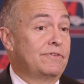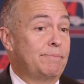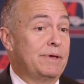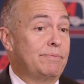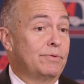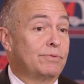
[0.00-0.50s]

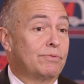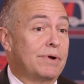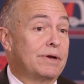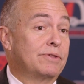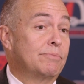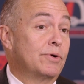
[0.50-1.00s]
people
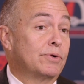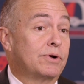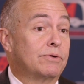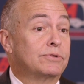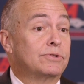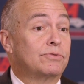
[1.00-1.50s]
throughout the
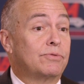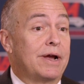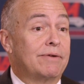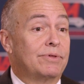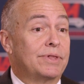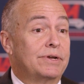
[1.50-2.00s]
motorcoach and
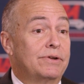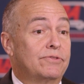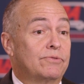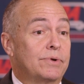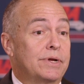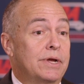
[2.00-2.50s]
travel
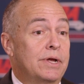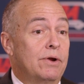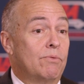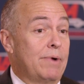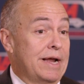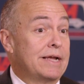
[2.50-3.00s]
industry,
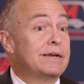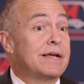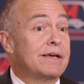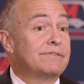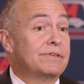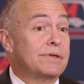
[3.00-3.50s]

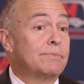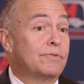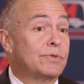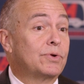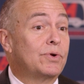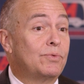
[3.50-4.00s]
recognizing them
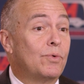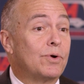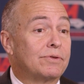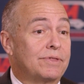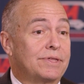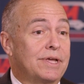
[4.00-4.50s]
for the good
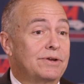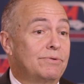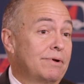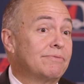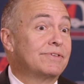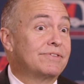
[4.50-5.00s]
work that they
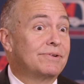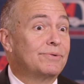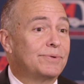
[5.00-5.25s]
do every single